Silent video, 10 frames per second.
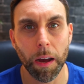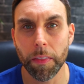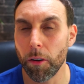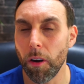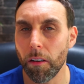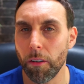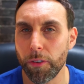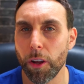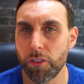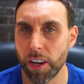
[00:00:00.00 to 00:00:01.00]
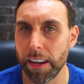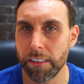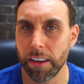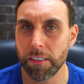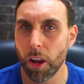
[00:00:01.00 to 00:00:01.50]
there are a few
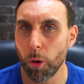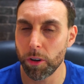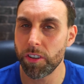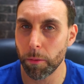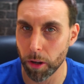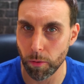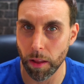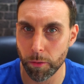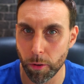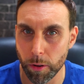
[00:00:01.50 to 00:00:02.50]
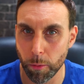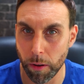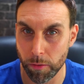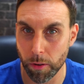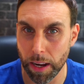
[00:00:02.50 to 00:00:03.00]
changes which I'm going to run through
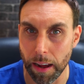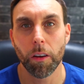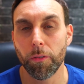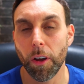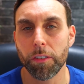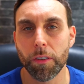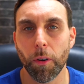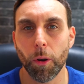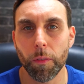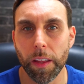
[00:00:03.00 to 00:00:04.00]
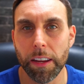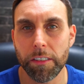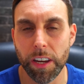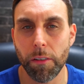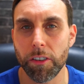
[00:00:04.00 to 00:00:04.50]
with you now. First of all, the
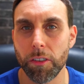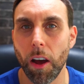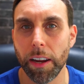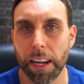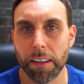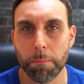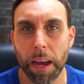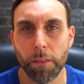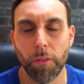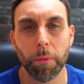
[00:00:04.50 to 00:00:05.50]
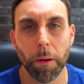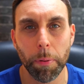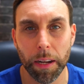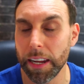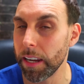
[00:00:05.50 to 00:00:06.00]
Series 9 is made from
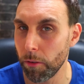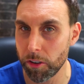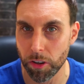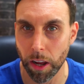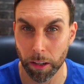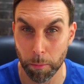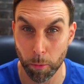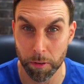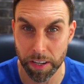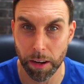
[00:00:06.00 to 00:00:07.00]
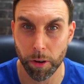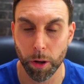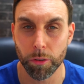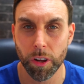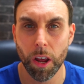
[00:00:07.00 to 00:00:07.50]
completely recyclable
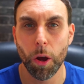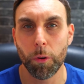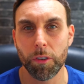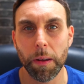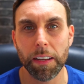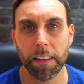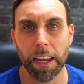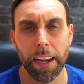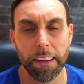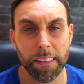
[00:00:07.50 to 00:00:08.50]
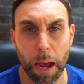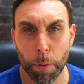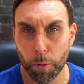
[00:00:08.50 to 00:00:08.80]
materials, which means that it is Apple's